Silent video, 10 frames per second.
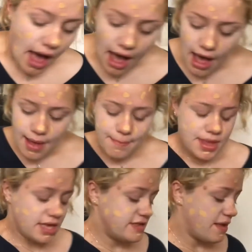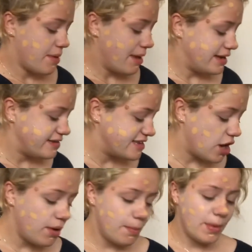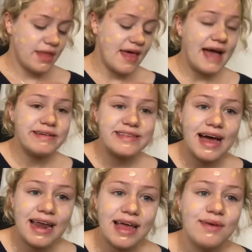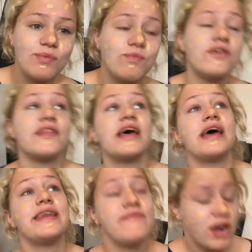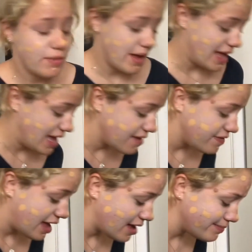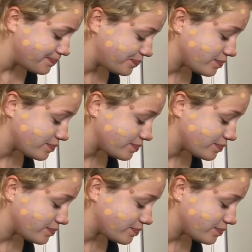So we managed to get on with Air Italia for the following evening.